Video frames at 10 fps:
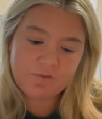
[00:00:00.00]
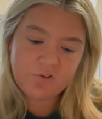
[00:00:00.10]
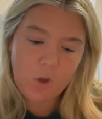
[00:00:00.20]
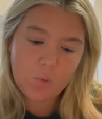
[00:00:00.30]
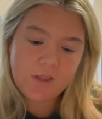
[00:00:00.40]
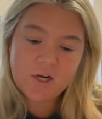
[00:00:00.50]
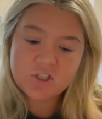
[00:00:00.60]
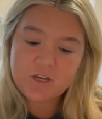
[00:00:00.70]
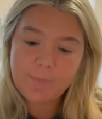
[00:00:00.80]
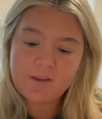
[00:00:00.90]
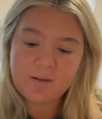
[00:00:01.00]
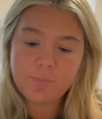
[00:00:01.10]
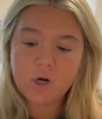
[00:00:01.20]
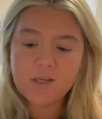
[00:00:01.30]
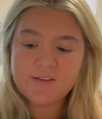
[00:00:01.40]
So leadership is a
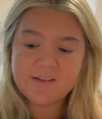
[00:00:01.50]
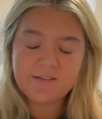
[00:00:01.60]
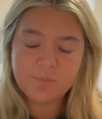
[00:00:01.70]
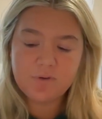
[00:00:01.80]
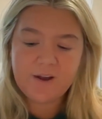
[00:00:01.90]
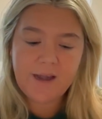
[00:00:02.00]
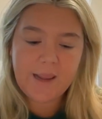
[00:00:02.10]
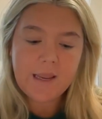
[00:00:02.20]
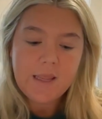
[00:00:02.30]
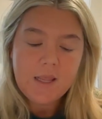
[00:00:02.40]
process of providing